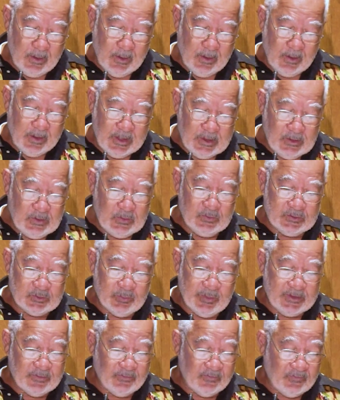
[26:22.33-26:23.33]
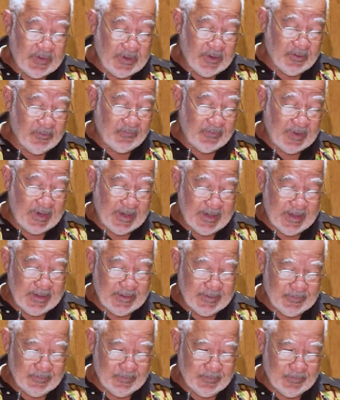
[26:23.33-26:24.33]
he used me to verify.
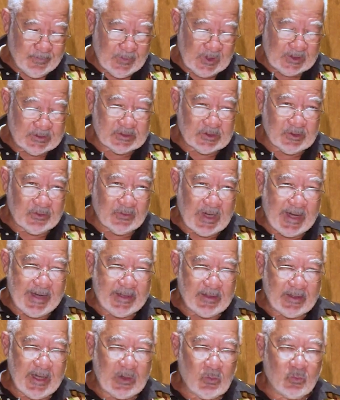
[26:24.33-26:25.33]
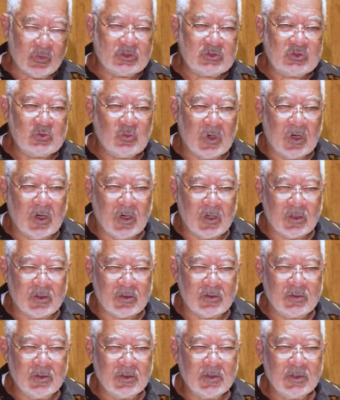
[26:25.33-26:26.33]
So I want you
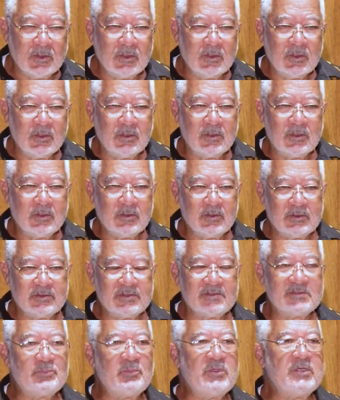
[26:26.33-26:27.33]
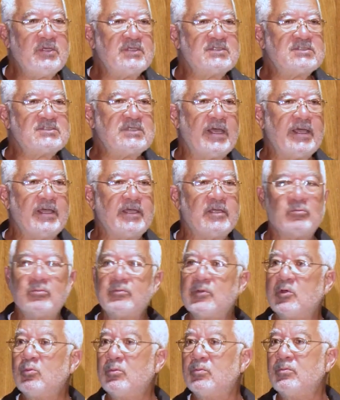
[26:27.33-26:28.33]
all to speak his name,
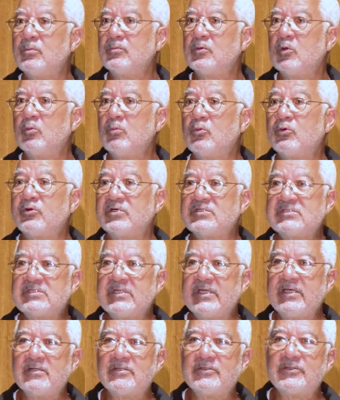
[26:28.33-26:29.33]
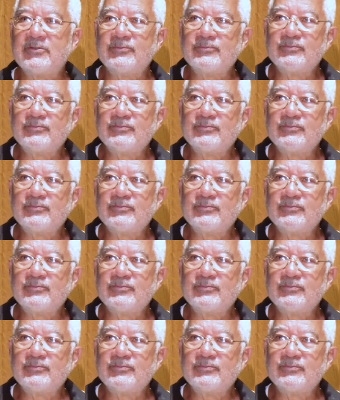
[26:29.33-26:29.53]
Morris Taylor.